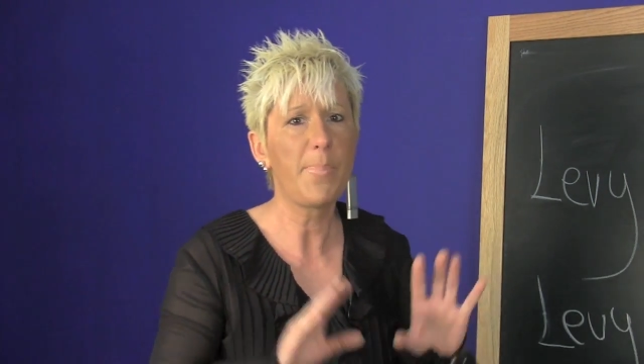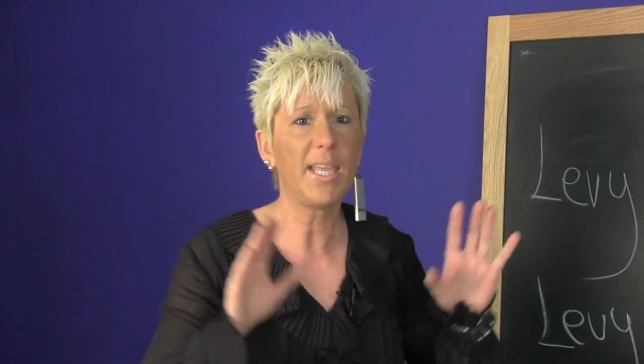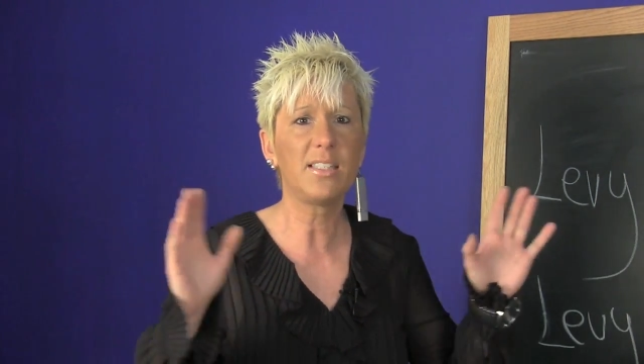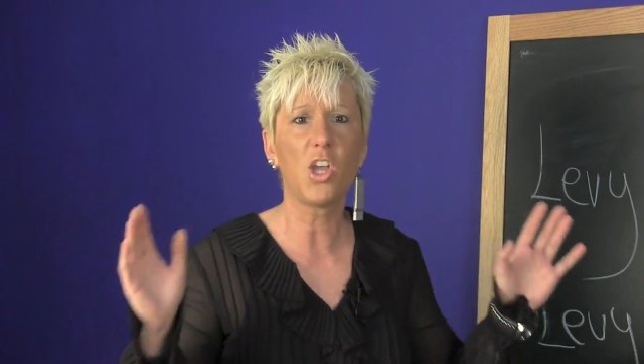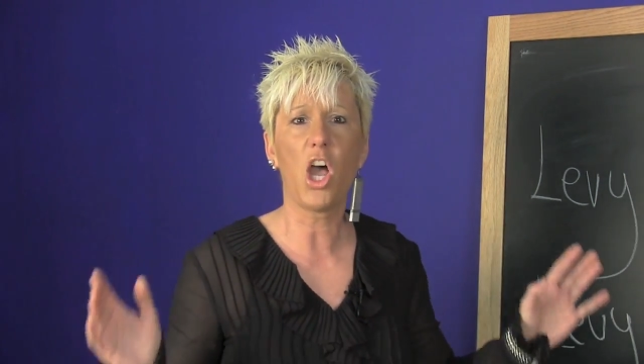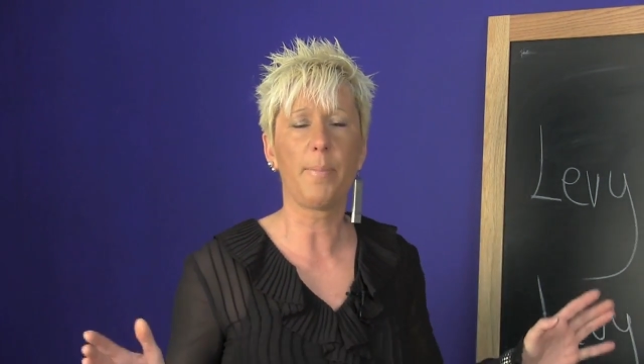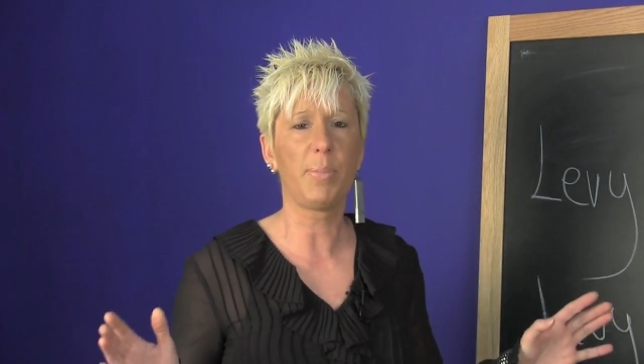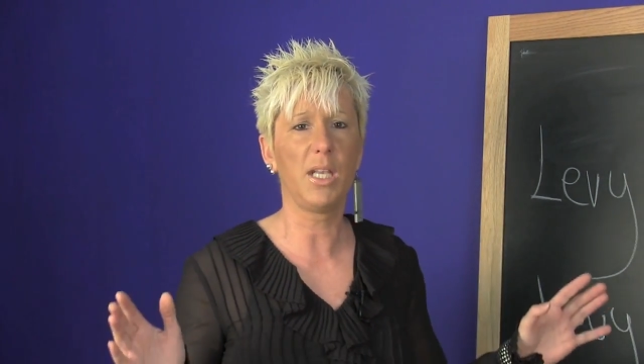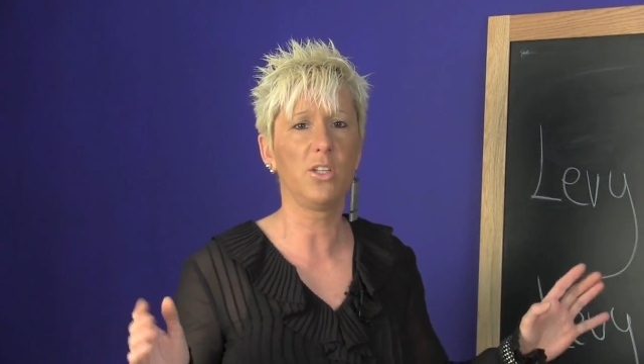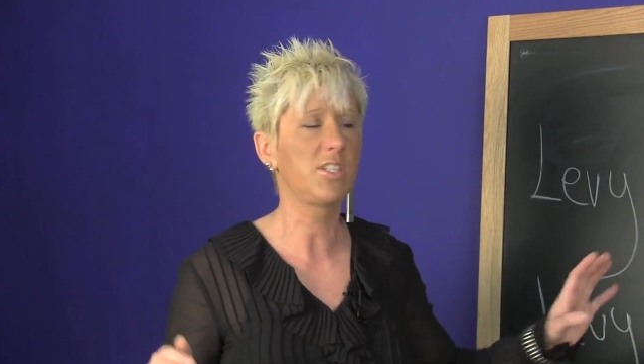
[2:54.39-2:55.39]
Big time
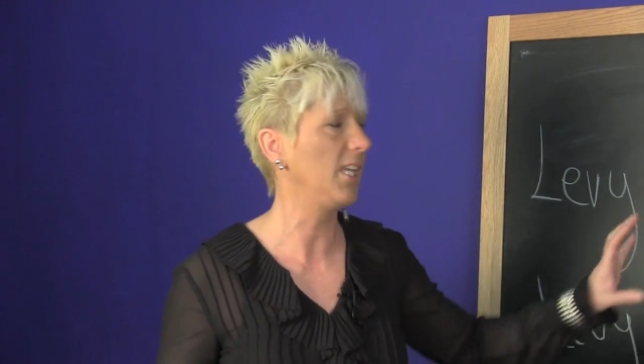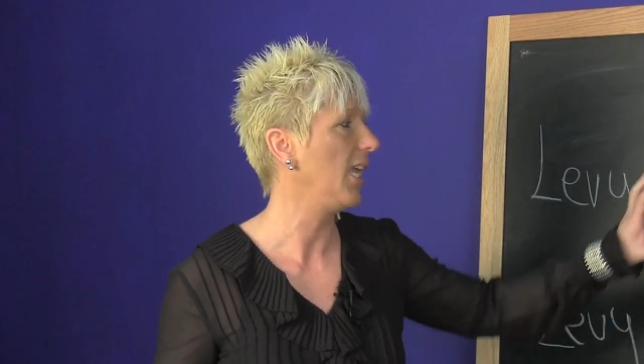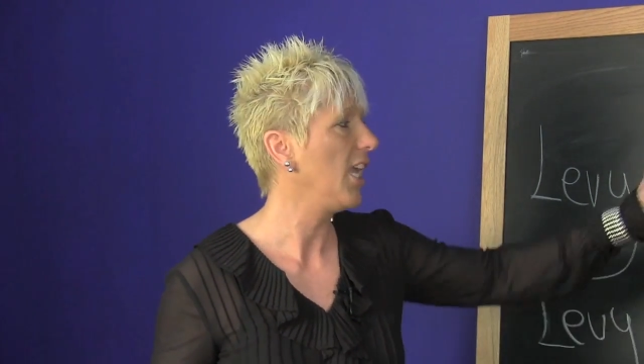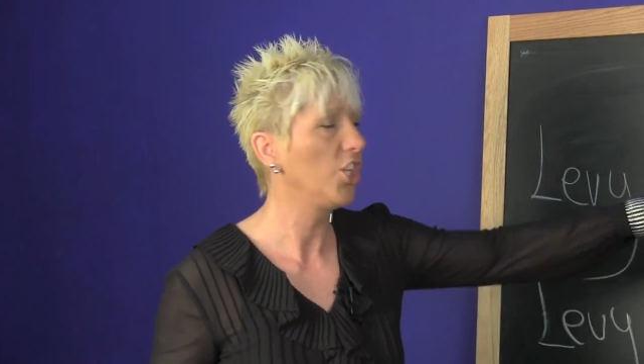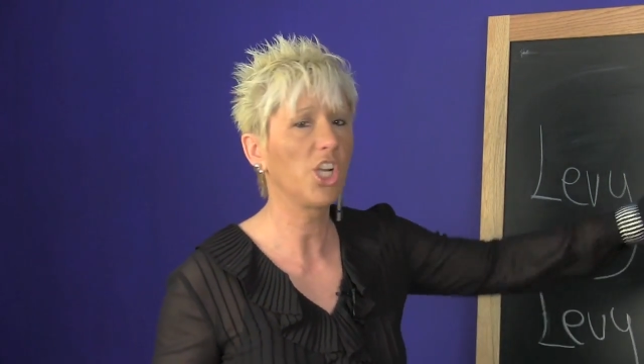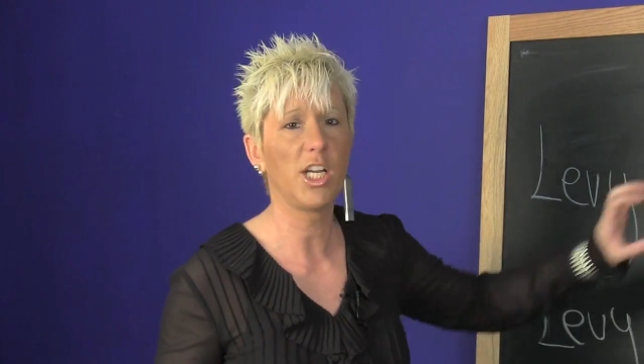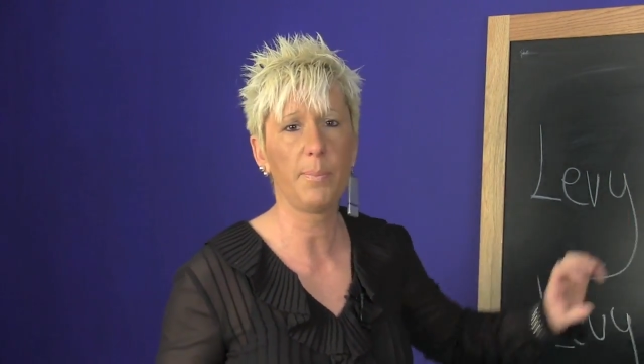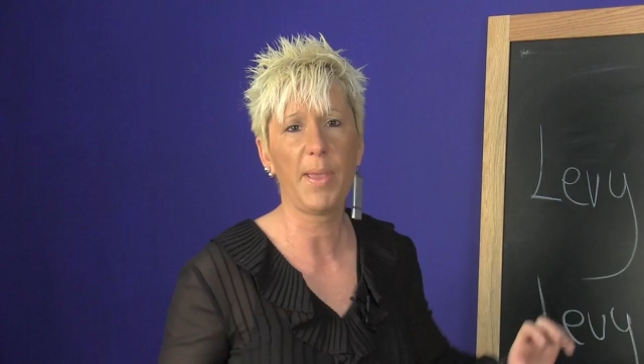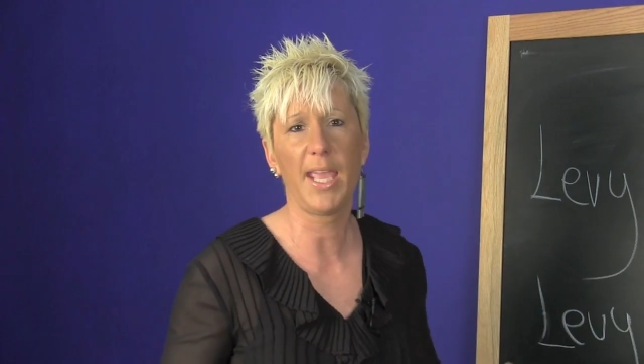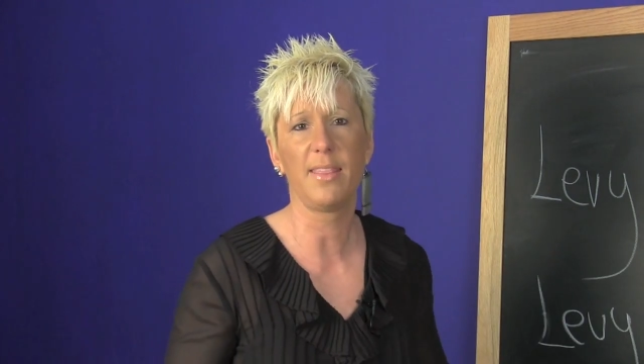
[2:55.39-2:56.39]
penalty, you're
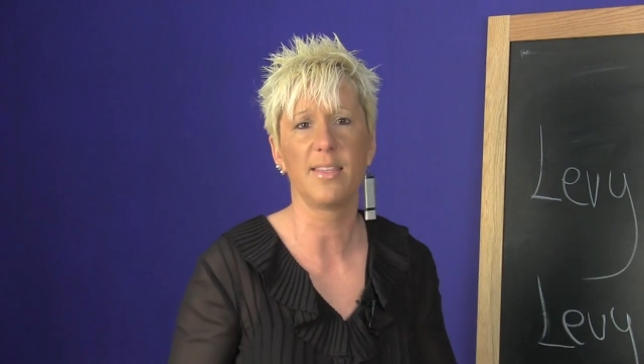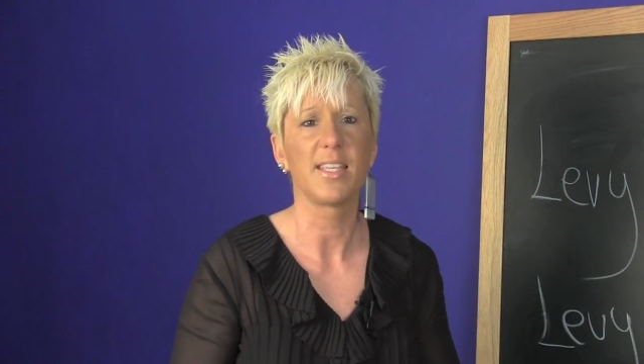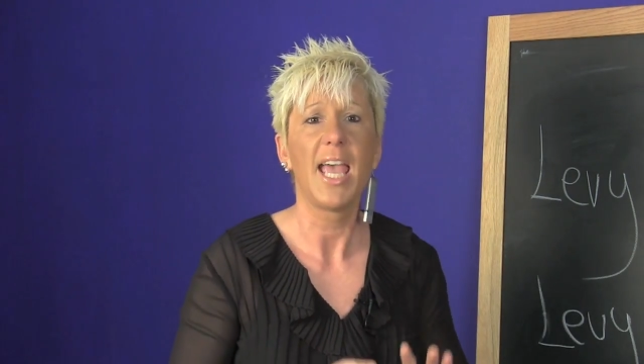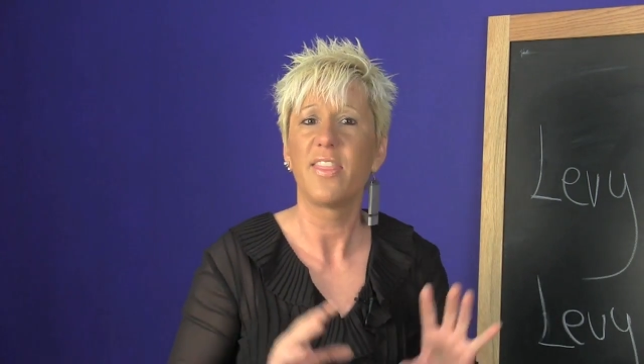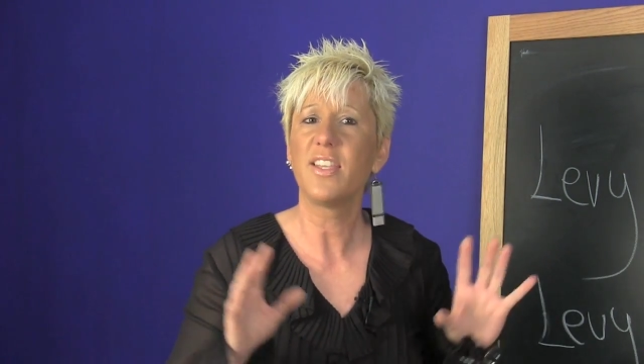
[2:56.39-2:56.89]
gonna pay this.